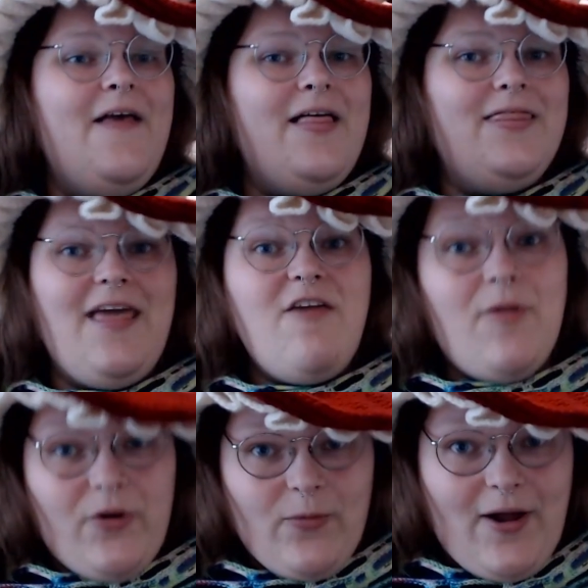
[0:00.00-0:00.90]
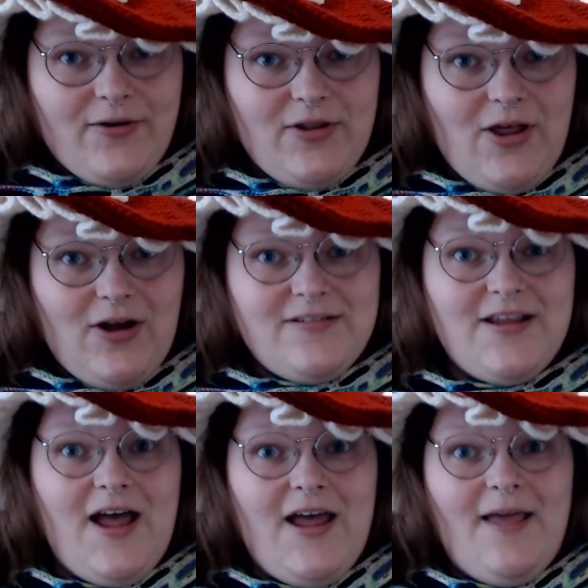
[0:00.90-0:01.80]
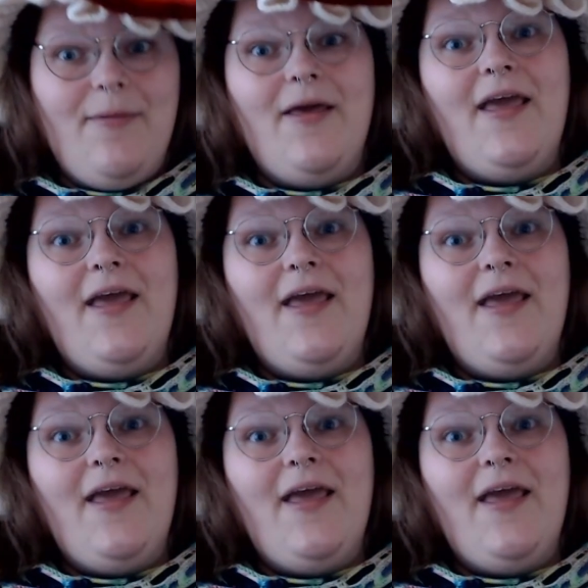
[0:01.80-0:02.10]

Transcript: They've been around a long time,